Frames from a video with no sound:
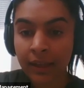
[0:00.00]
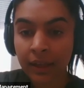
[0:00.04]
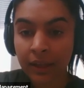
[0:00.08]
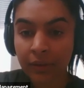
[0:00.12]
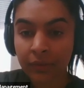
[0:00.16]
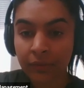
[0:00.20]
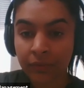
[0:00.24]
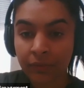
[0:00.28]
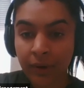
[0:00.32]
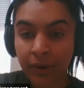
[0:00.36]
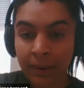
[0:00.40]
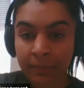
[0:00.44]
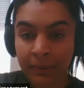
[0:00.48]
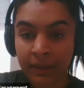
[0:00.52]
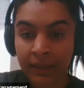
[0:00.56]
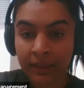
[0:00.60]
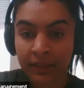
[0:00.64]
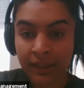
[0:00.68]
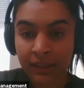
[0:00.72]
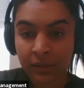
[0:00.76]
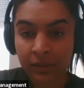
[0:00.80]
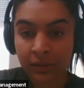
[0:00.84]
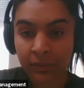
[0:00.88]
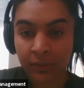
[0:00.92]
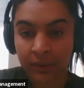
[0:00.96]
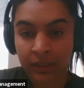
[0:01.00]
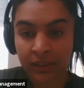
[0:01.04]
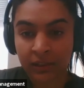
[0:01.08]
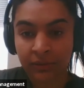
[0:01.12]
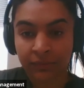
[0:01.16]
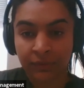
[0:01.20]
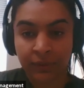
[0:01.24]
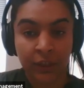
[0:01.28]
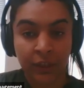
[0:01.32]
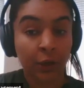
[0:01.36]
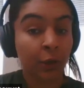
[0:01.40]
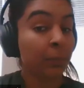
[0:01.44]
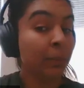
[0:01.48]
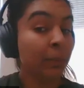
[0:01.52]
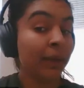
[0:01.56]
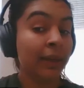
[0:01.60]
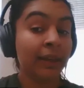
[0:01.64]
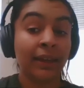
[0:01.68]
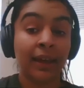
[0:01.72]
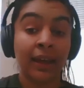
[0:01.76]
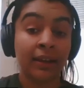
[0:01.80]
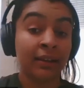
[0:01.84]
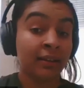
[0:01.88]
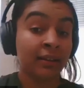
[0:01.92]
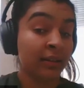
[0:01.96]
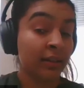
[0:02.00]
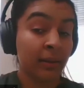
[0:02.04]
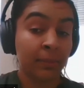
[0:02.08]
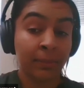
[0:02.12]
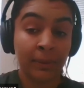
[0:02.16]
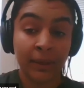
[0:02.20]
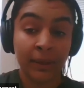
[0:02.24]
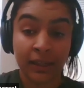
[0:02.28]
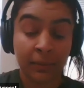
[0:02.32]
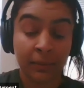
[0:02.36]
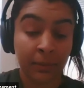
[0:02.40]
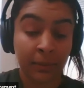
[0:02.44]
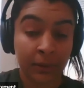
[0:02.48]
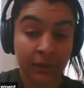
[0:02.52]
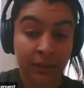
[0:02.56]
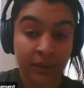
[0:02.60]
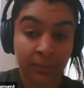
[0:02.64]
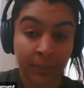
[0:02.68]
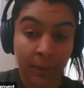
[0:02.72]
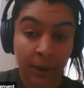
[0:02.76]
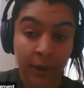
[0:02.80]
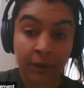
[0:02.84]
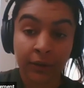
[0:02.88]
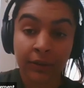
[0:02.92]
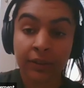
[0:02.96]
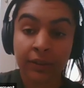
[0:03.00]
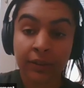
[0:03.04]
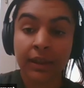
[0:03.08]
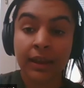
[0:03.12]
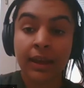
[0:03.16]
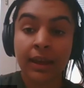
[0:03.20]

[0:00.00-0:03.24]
Remy, this one is for you, but again, applicable to both.